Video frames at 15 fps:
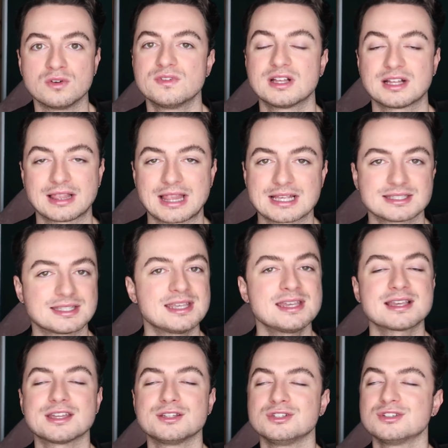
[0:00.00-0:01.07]
of a
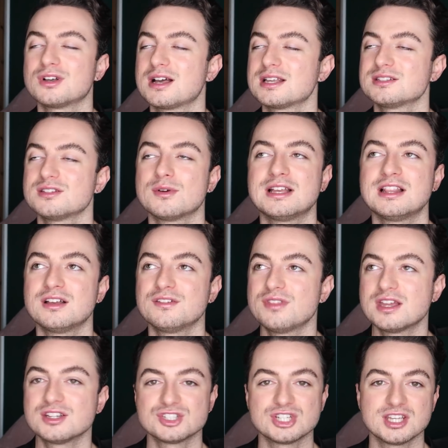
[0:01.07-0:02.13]
classic. And you guys know
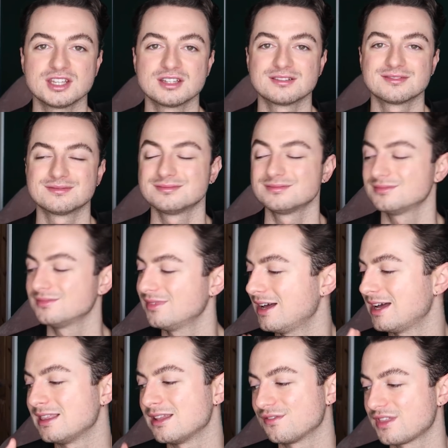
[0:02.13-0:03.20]

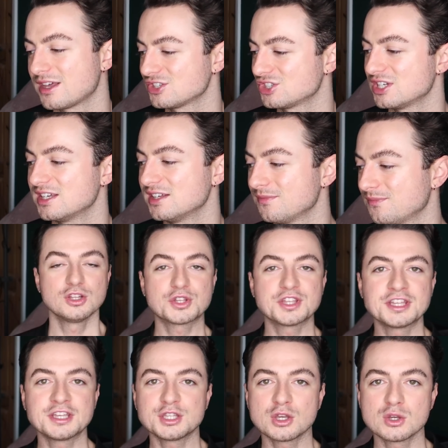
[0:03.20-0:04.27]
I love that shit.
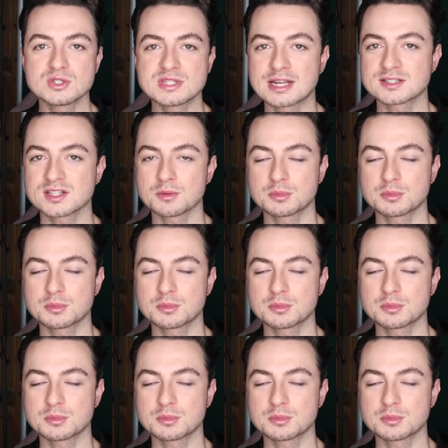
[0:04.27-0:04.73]
Looking at Yeosang's